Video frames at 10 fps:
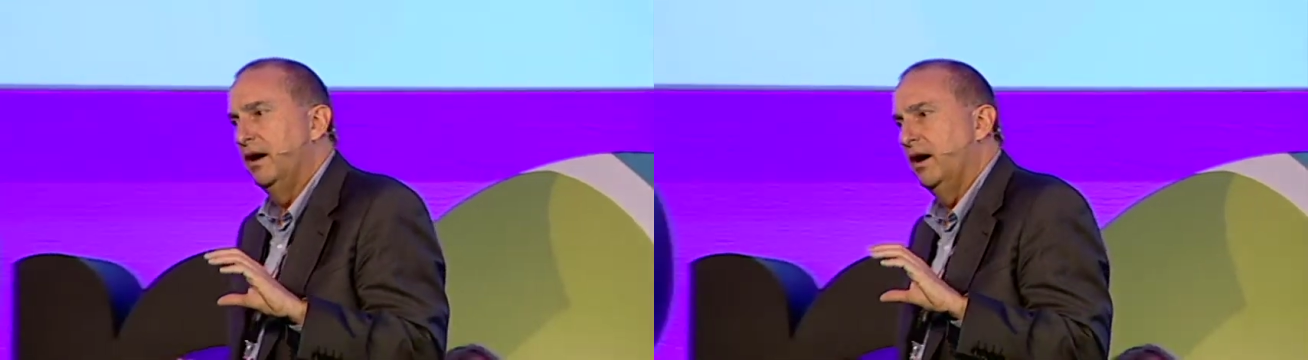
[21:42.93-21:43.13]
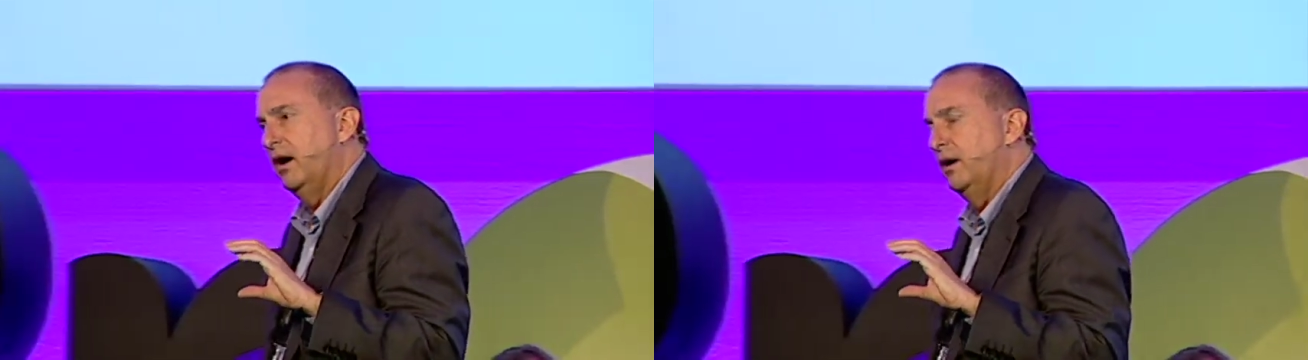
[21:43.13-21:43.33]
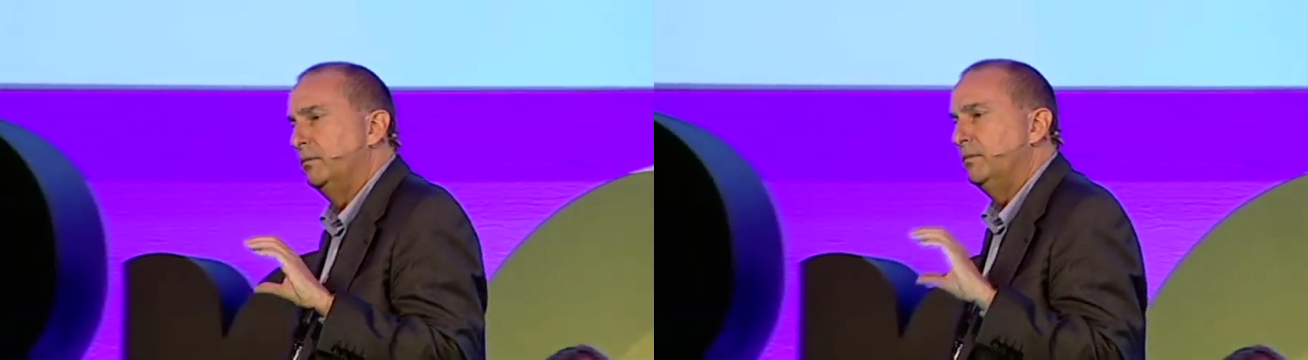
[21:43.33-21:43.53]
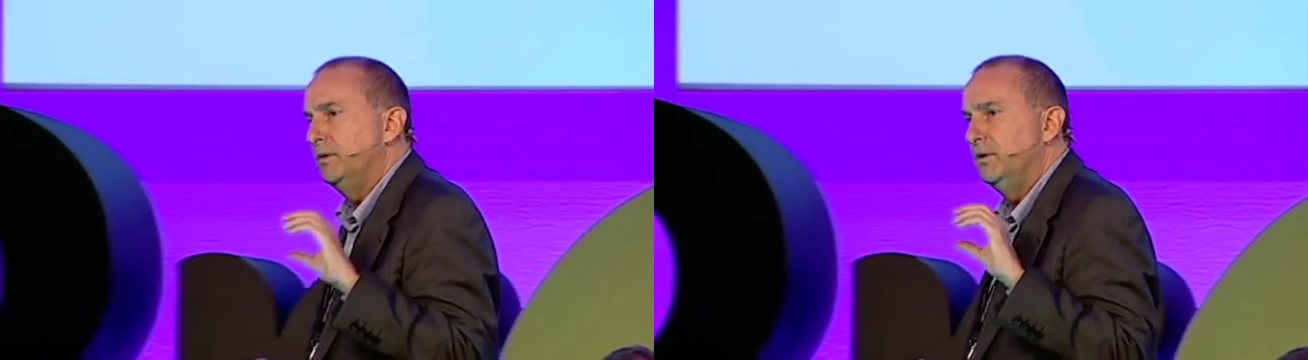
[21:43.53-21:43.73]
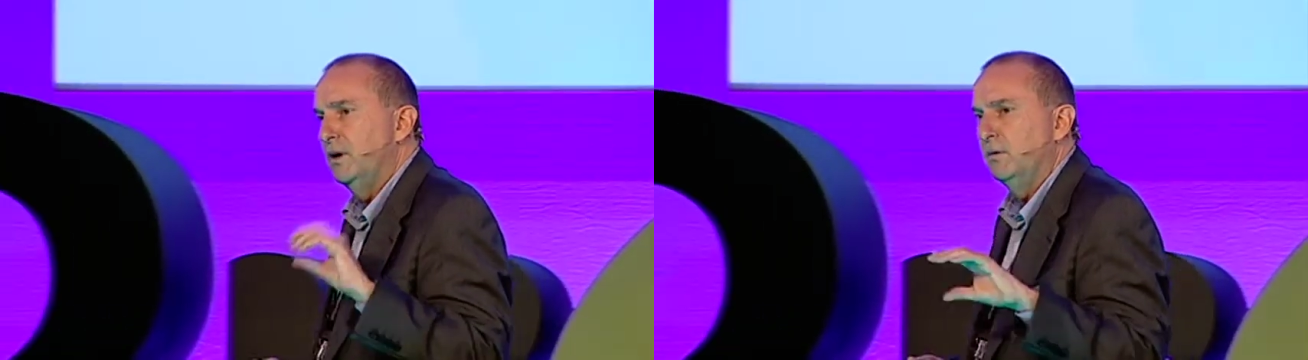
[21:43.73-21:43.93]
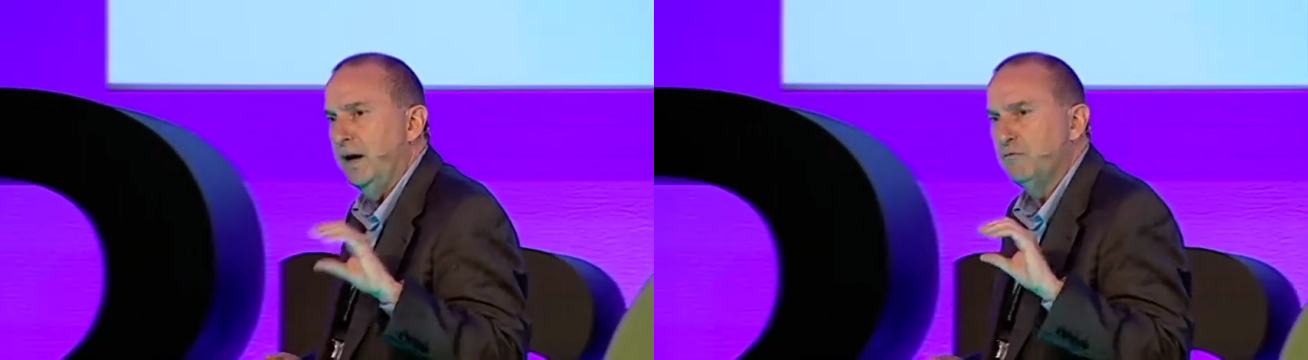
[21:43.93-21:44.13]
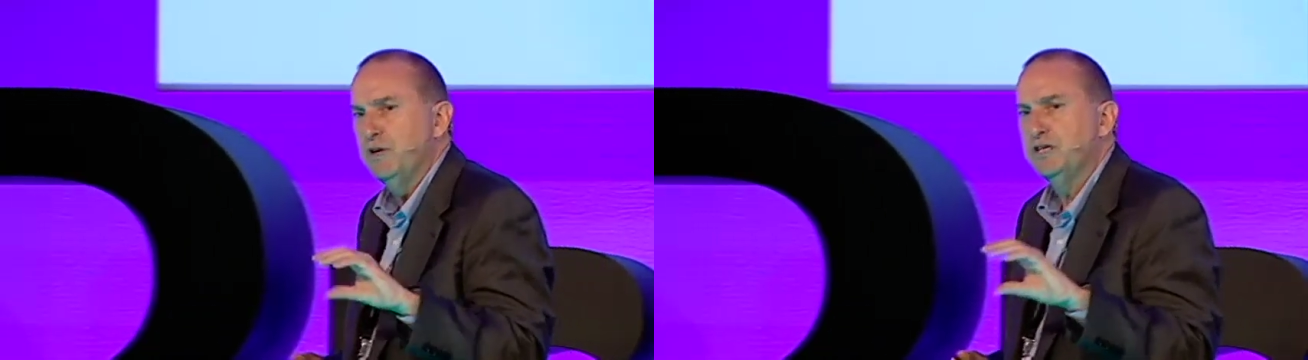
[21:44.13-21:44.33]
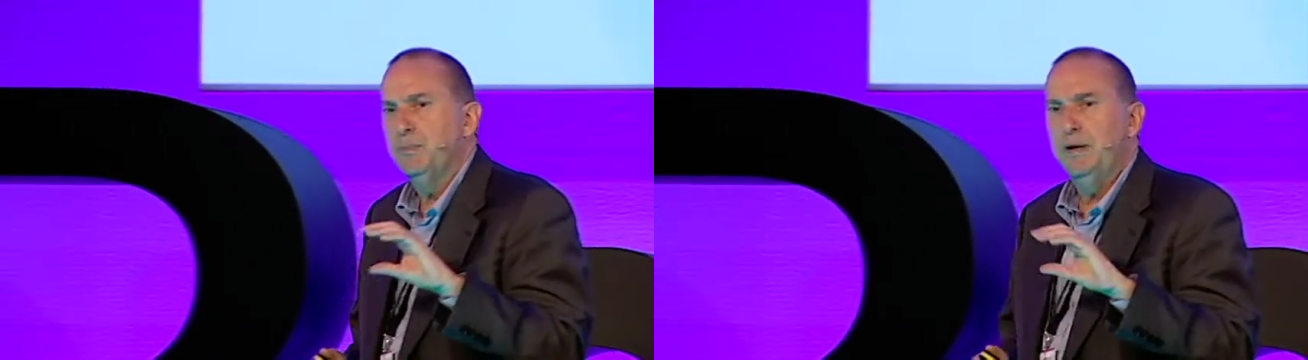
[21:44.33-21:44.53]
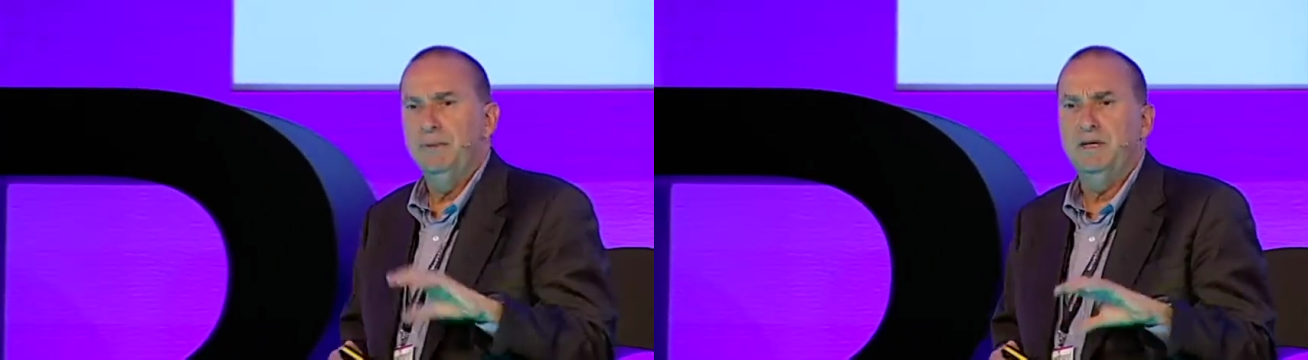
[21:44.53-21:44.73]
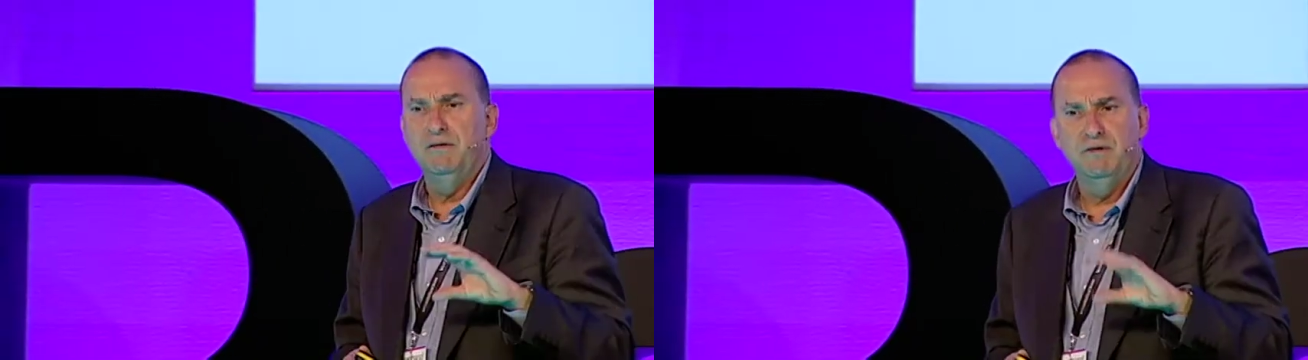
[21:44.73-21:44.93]
you don't get rich by
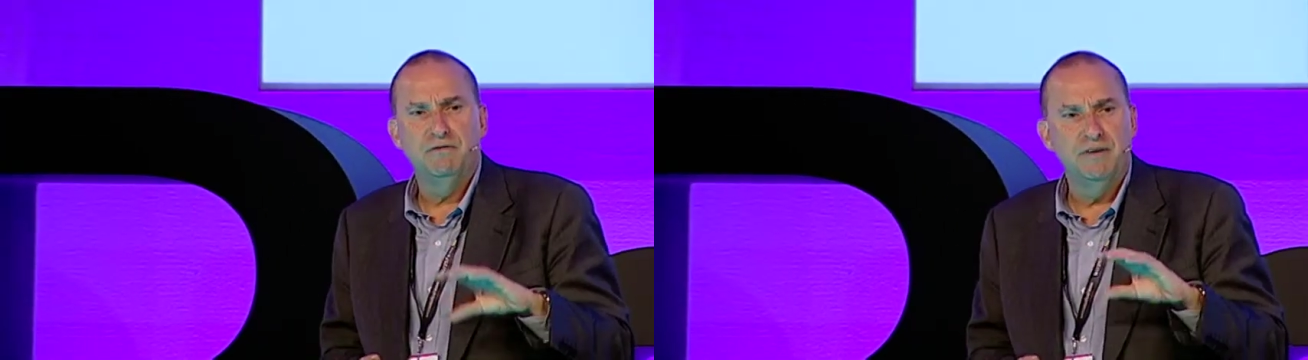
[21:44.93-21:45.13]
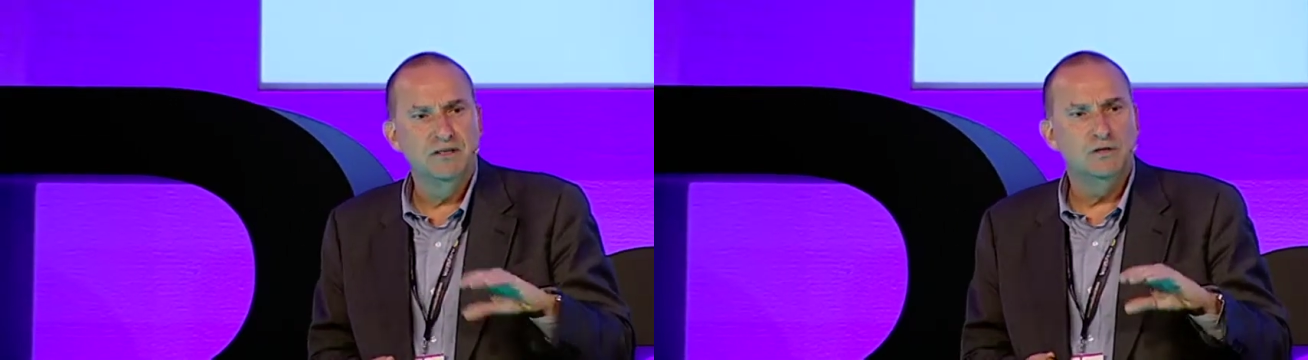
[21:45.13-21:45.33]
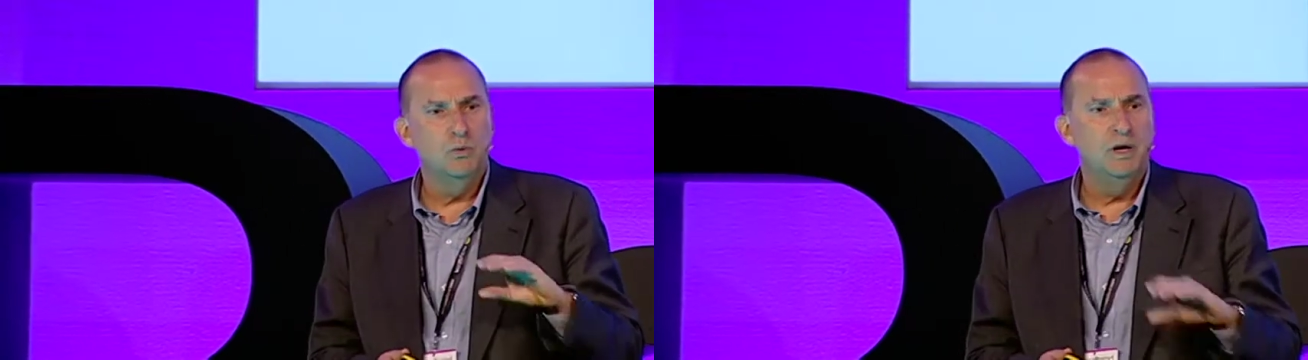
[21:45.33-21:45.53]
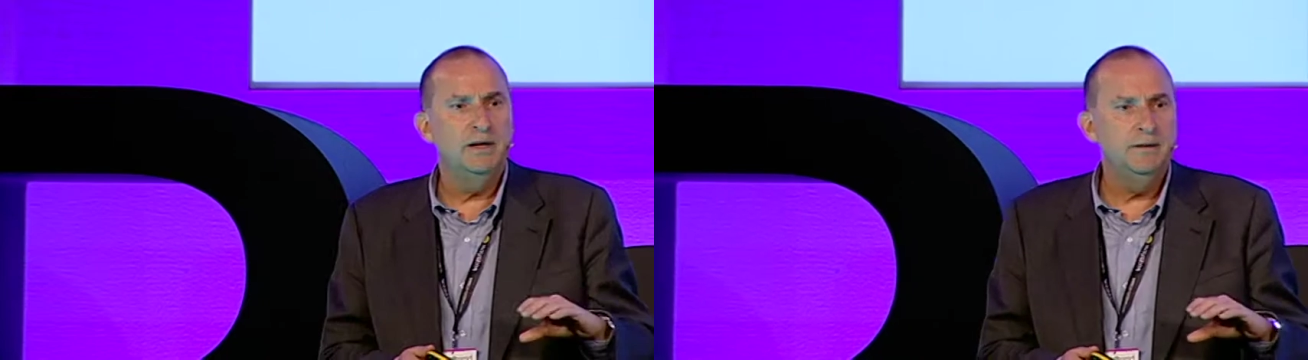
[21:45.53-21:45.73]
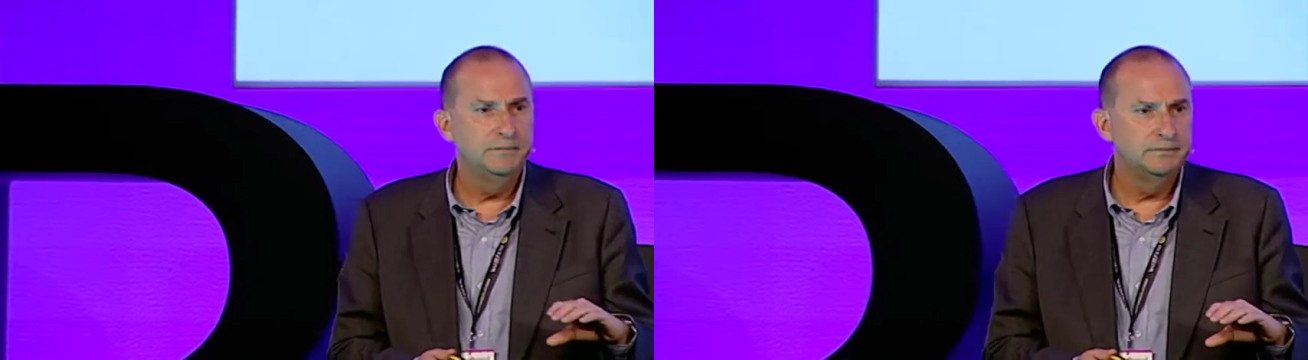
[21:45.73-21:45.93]
giving things away.